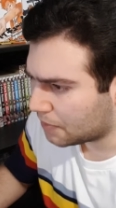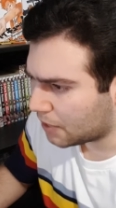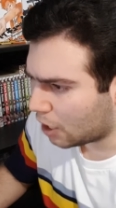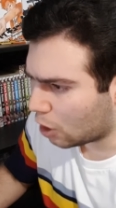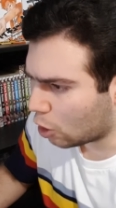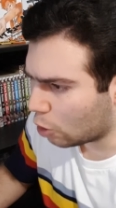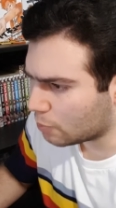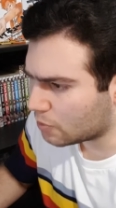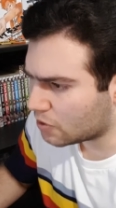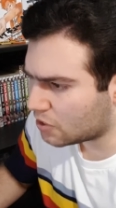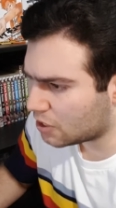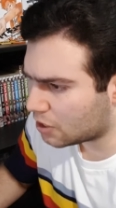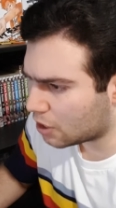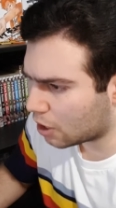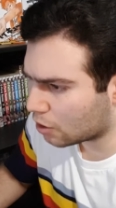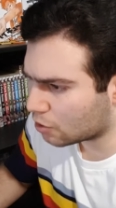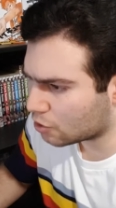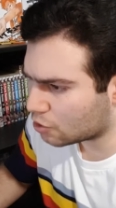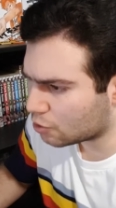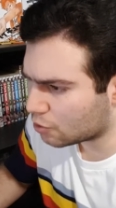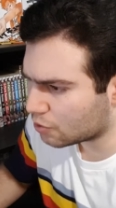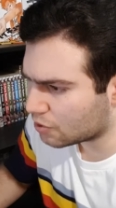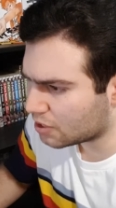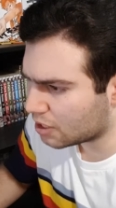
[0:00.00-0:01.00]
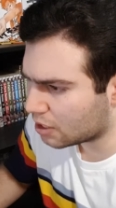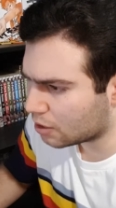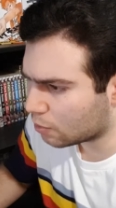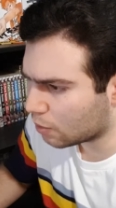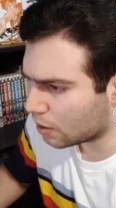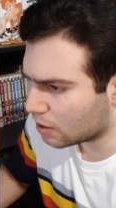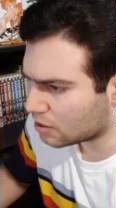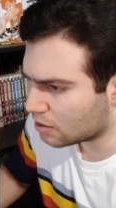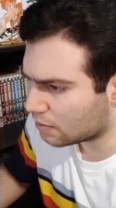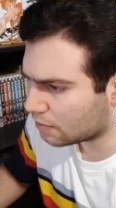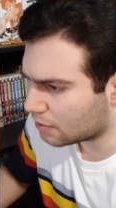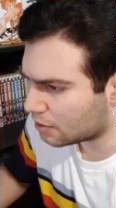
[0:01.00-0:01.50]
I hope to see Karasuno stay
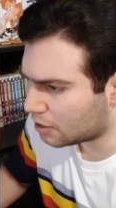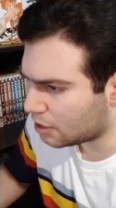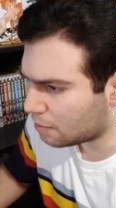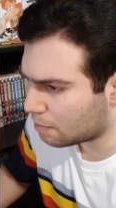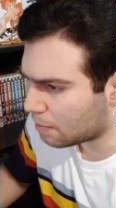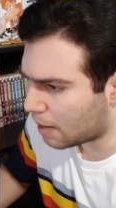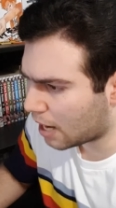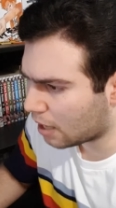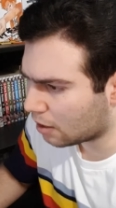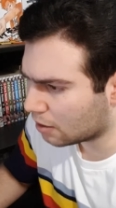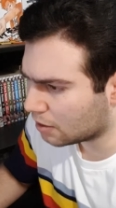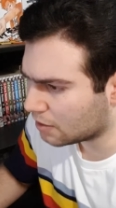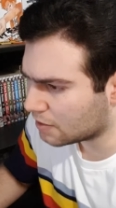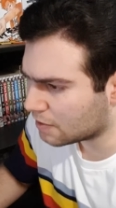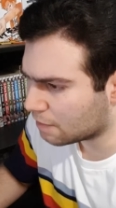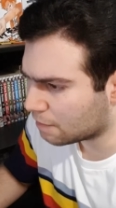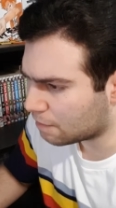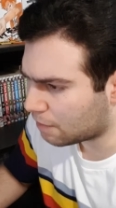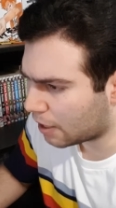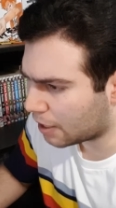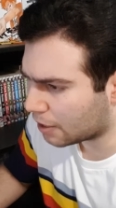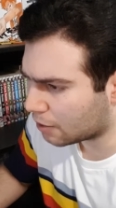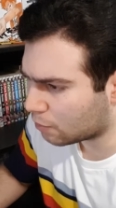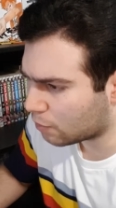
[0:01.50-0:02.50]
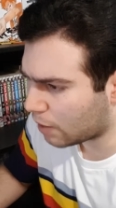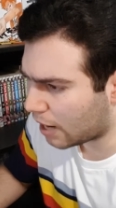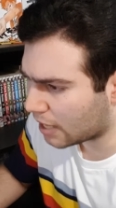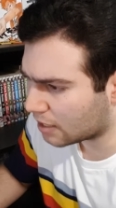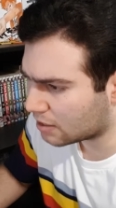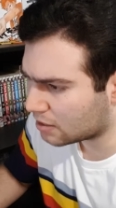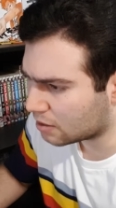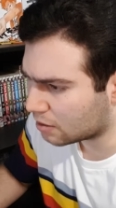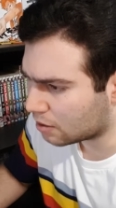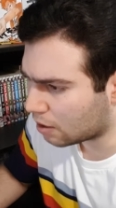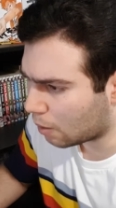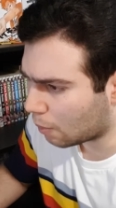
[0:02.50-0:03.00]
aggressive and keep battling to find
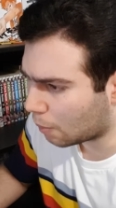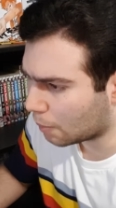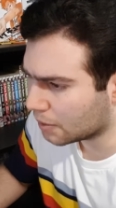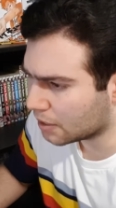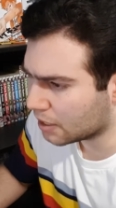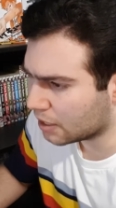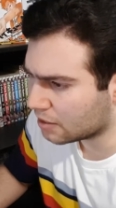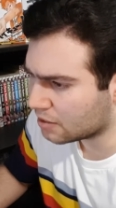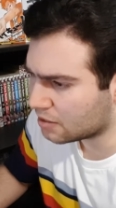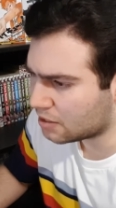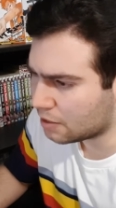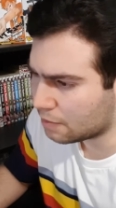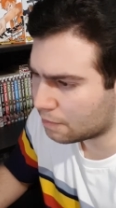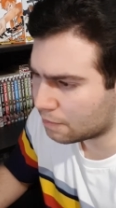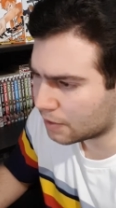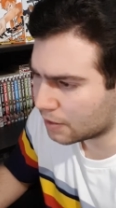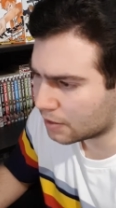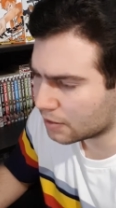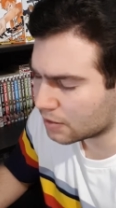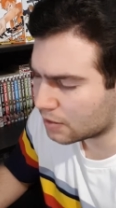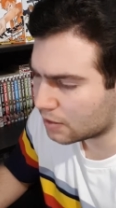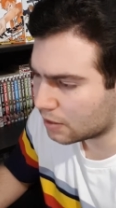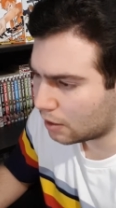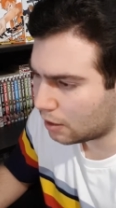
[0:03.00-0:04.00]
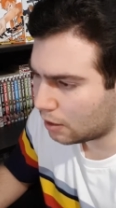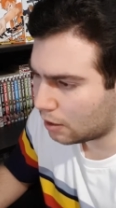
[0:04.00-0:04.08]
cracks in Kamomedai's defense.